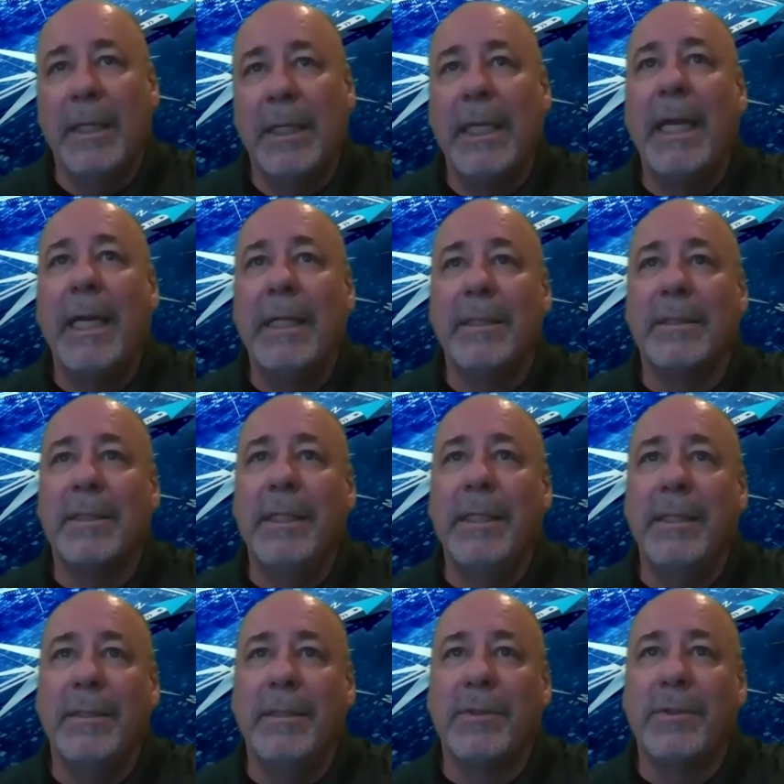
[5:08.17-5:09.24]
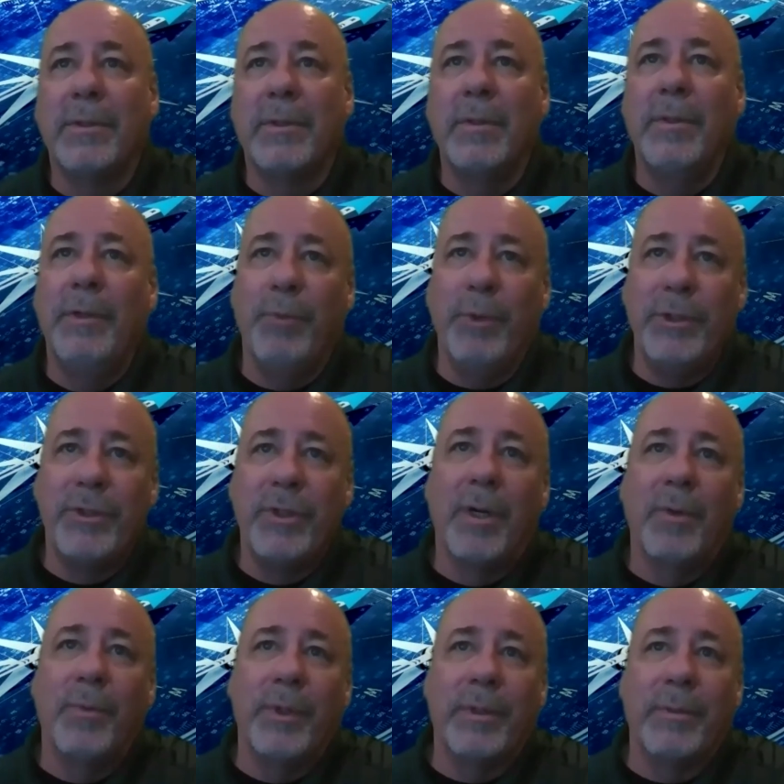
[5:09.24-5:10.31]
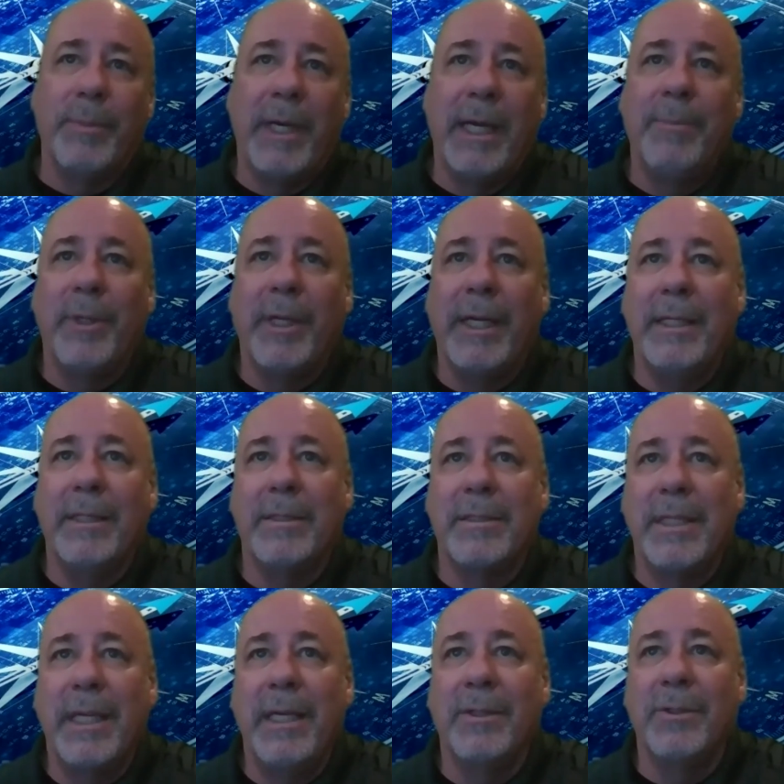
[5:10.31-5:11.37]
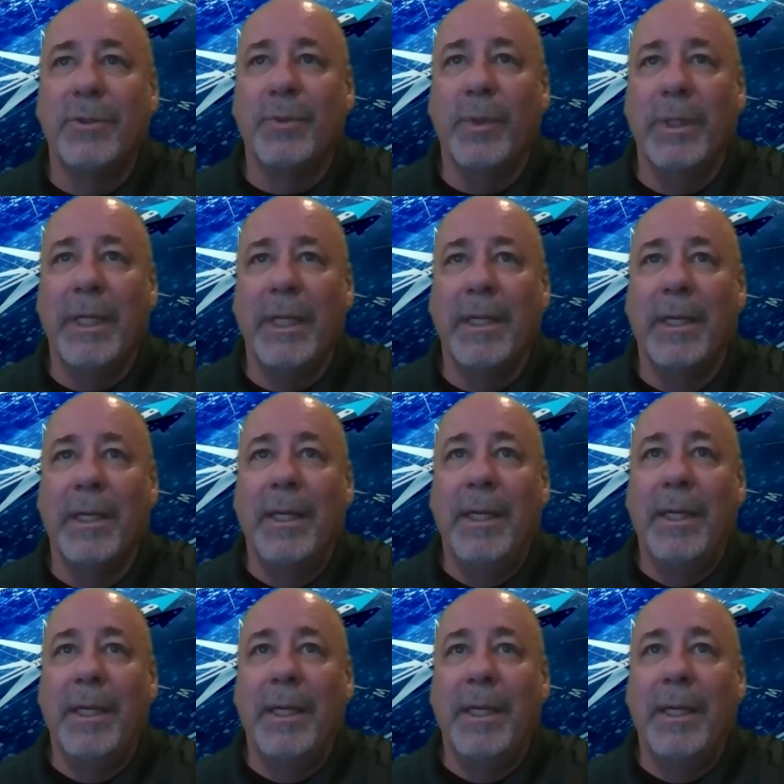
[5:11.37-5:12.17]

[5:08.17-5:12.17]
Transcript: again, it's if we start with pipeline, it's sales really